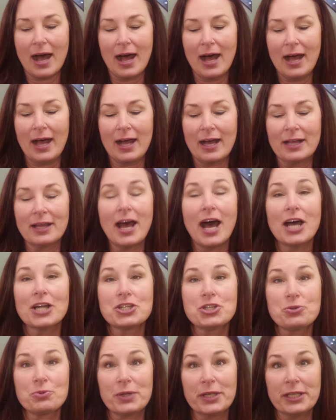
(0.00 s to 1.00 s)
uh,
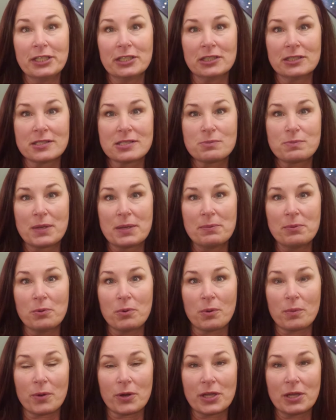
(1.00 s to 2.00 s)
adrenals, people
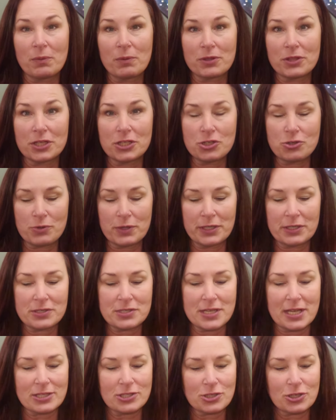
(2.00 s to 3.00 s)
were working with
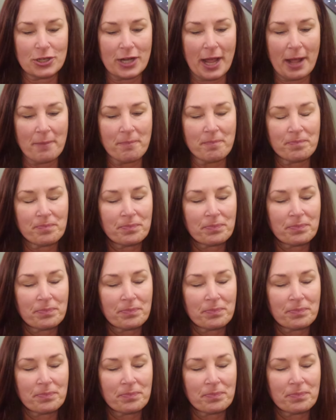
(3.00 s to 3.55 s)
adrenals yesterday.